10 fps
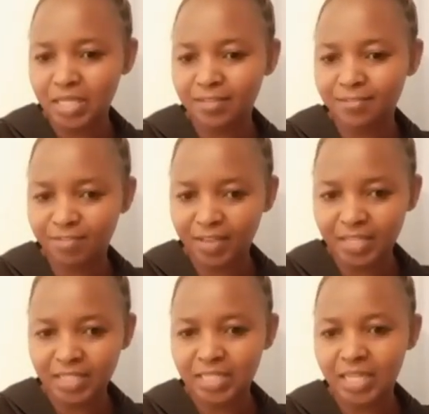
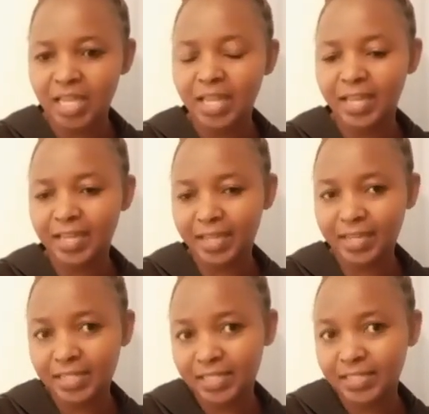event and I
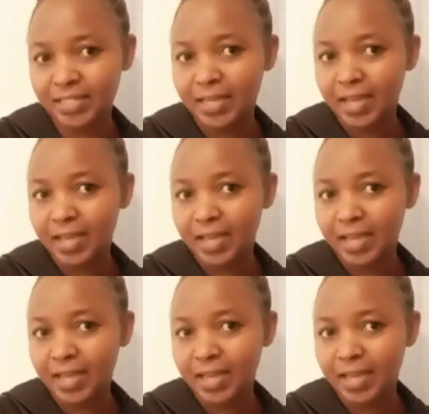need